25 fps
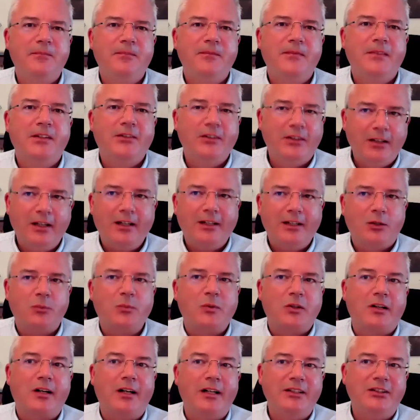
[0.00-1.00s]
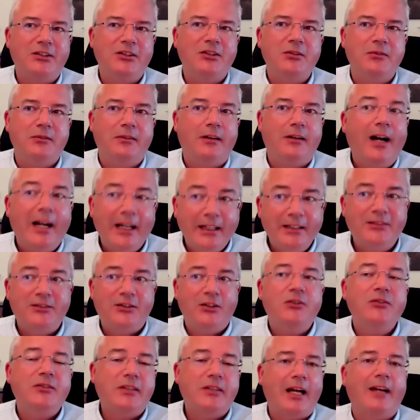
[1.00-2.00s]
It's a lot of the work I do. I
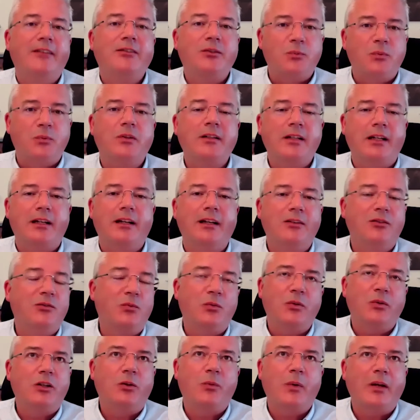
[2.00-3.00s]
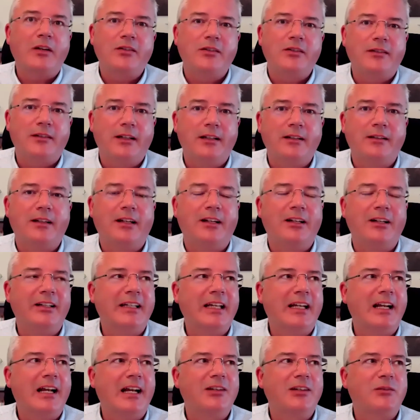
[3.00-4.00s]
don't have to work at it. And it's one of the questions that I
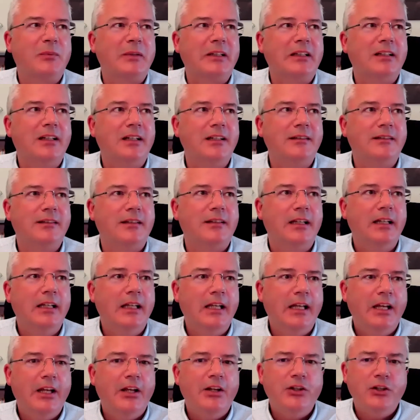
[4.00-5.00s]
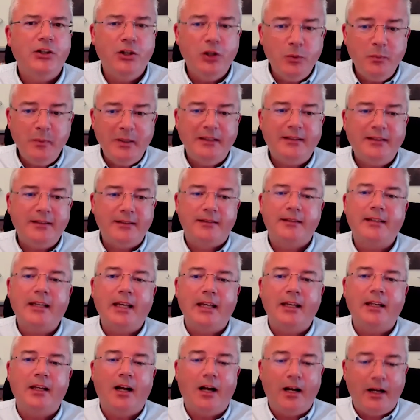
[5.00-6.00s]
get asked by clients is that, you mean to
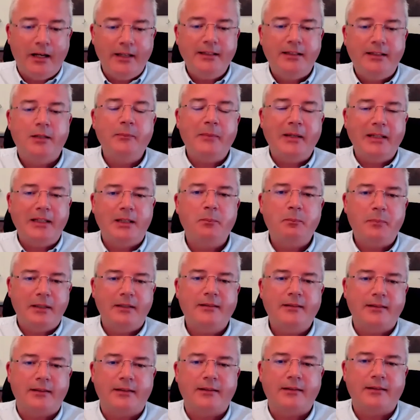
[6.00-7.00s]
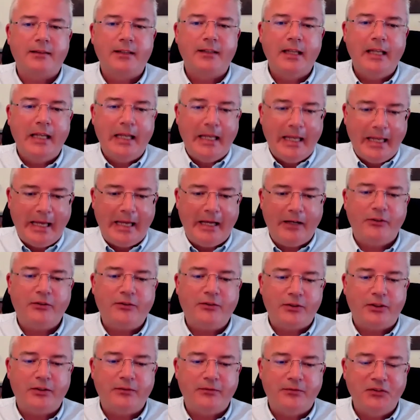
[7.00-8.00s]
say I can make a business out
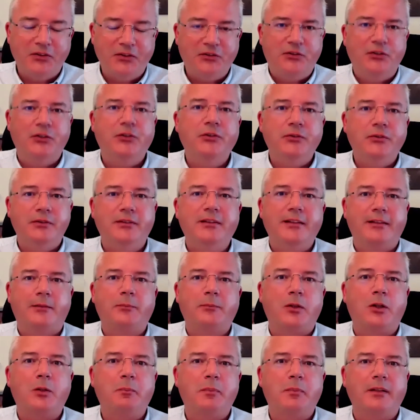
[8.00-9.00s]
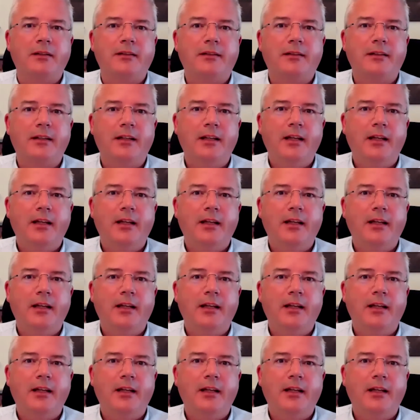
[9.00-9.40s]
of doing this purpose?